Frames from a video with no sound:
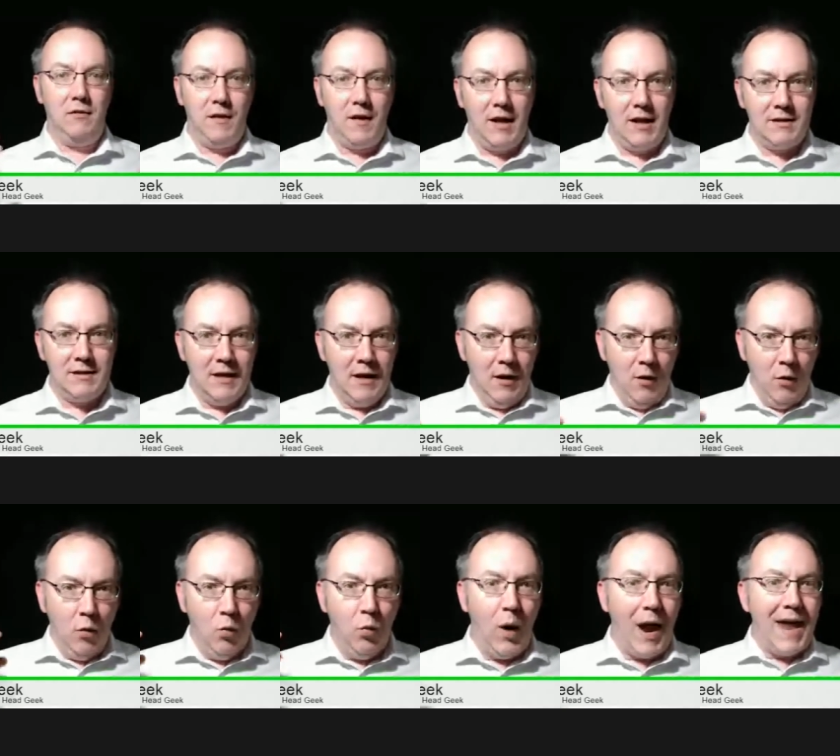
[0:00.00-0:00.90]
that
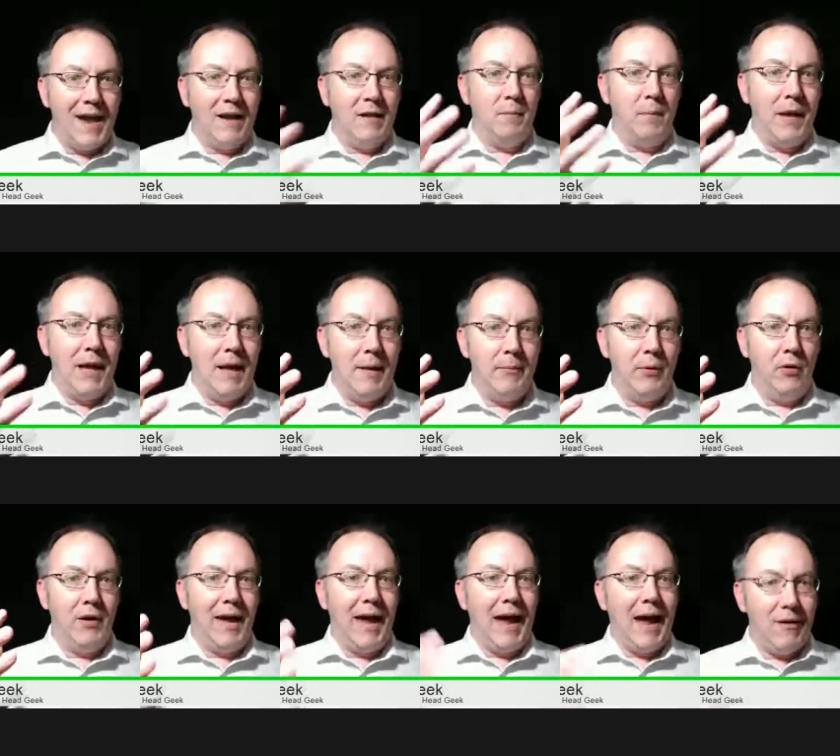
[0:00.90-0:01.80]
when
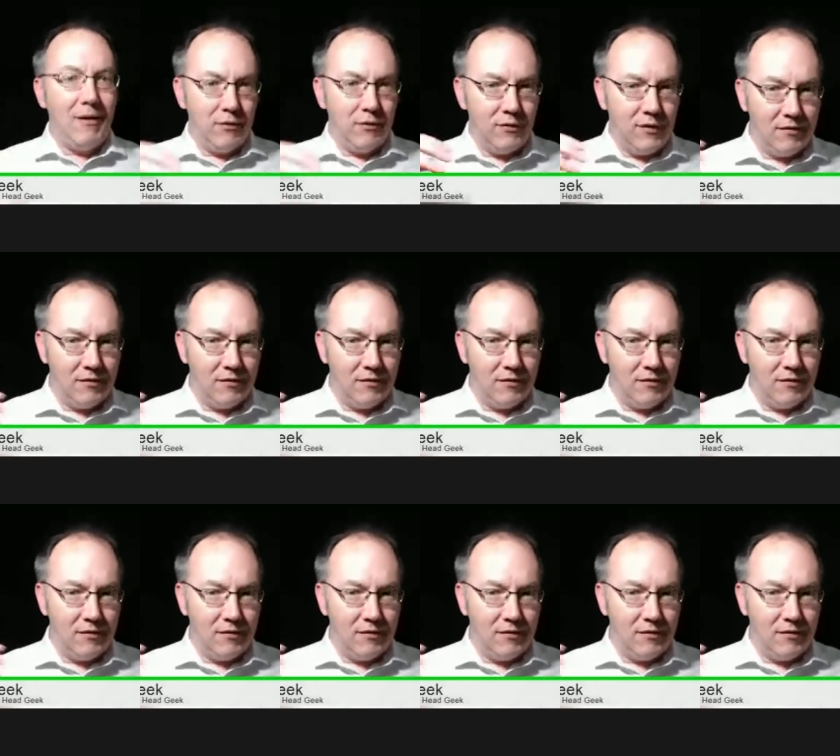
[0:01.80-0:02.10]
people gather,